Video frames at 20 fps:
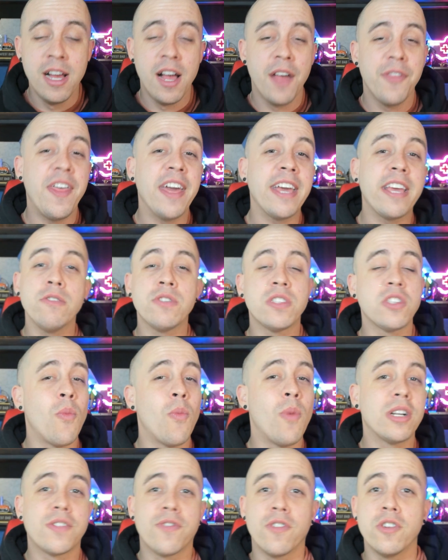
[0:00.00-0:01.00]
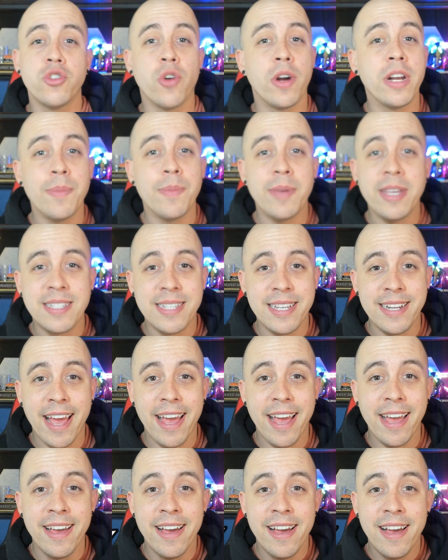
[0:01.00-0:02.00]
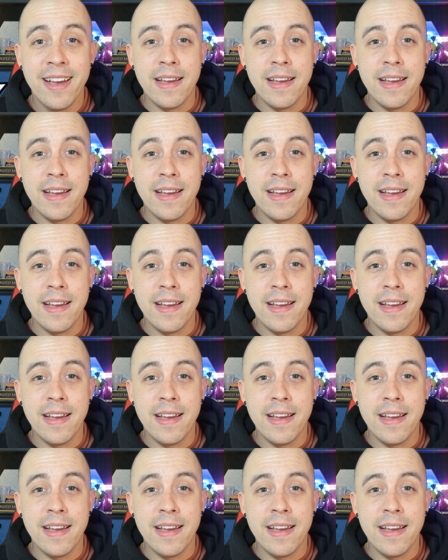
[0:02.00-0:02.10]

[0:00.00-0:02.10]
Thank you so much for joining me today.